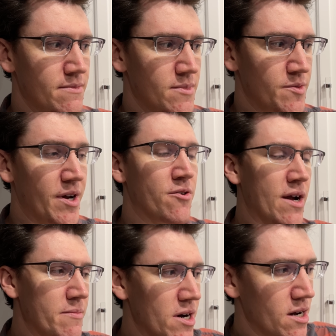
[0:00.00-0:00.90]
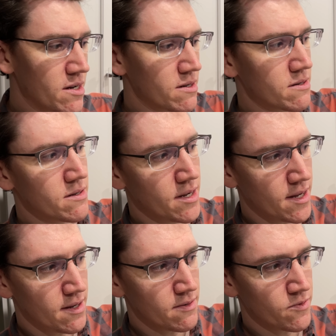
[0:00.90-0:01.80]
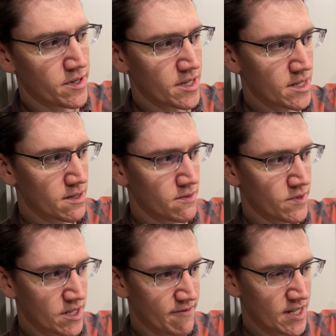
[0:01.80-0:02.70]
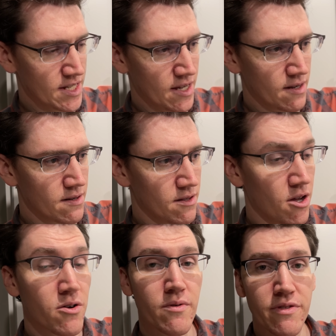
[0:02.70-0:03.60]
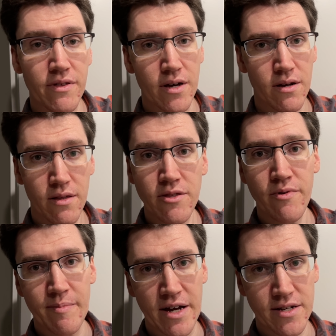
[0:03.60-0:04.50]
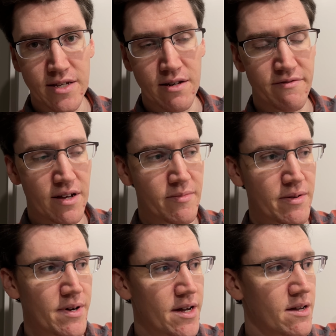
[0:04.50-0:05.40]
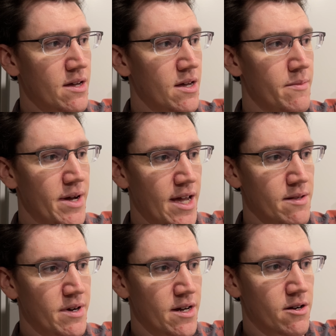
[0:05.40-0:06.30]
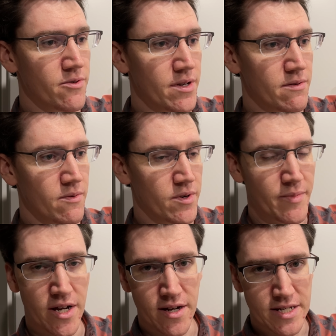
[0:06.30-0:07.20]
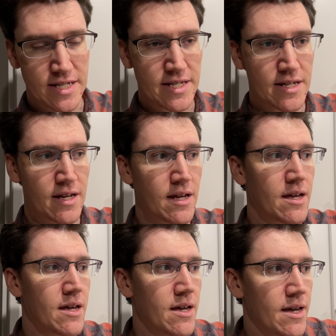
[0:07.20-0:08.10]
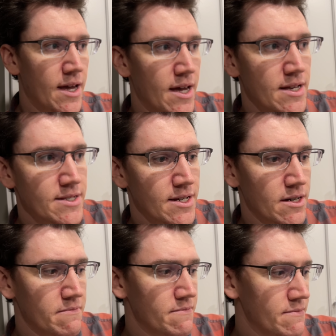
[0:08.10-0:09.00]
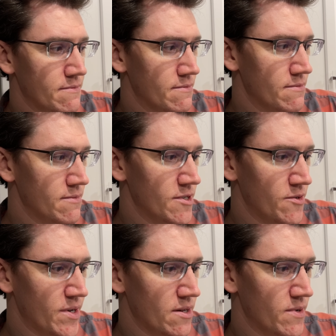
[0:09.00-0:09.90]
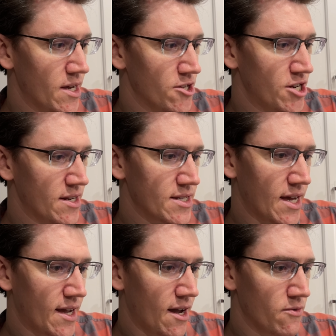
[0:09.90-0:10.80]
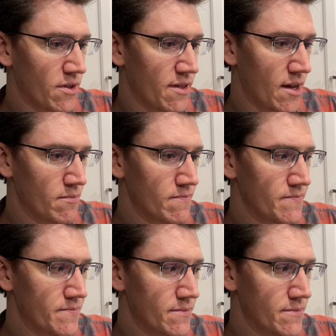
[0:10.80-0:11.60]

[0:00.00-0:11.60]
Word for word: so my grandma uh, was was visiting along with uh, a little of my extended family, my my aunt, my uncle, and, and one of my cousins, and um, you know we we got a chance to hang out with them